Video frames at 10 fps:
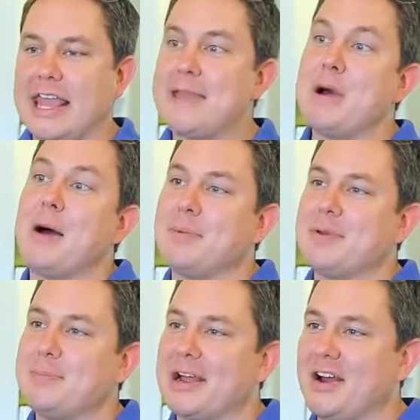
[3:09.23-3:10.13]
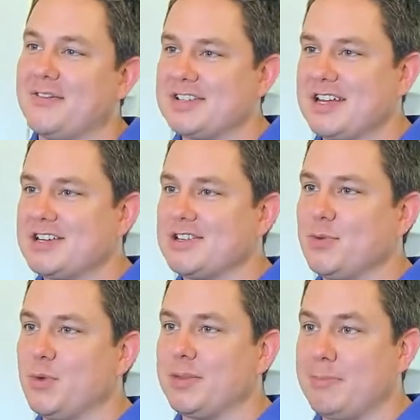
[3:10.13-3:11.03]
came up in my
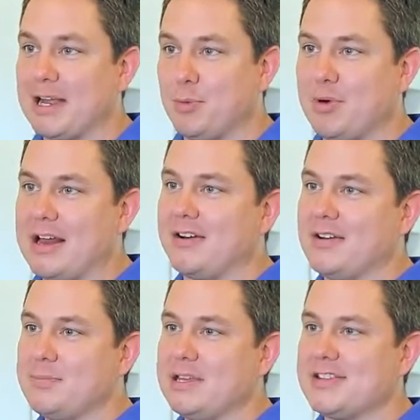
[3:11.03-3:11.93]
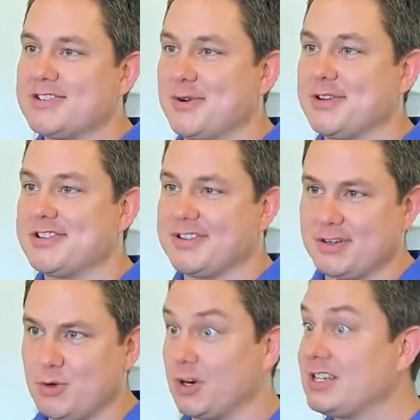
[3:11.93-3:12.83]
conversation with Michael Brenner and Pia
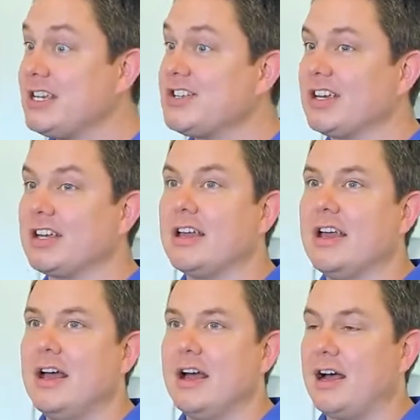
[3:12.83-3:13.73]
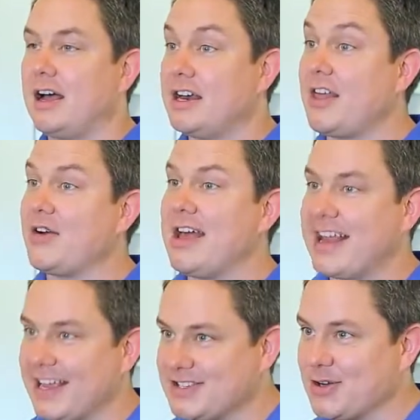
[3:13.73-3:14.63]
Sorensen, who are teaching another
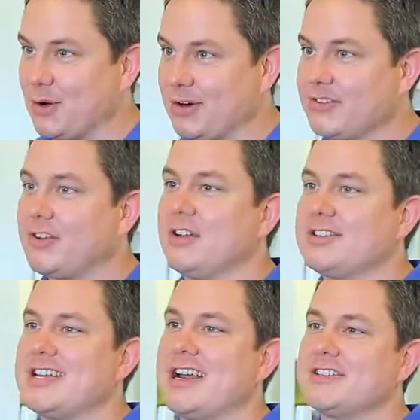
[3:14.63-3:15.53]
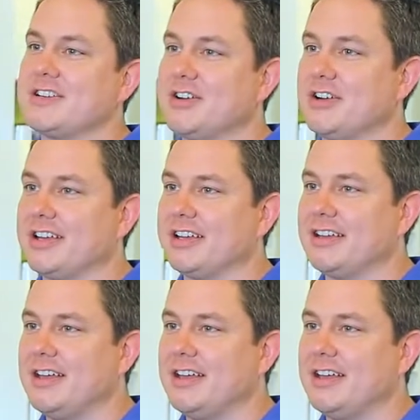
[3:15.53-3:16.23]
edX course called Science in Cooking.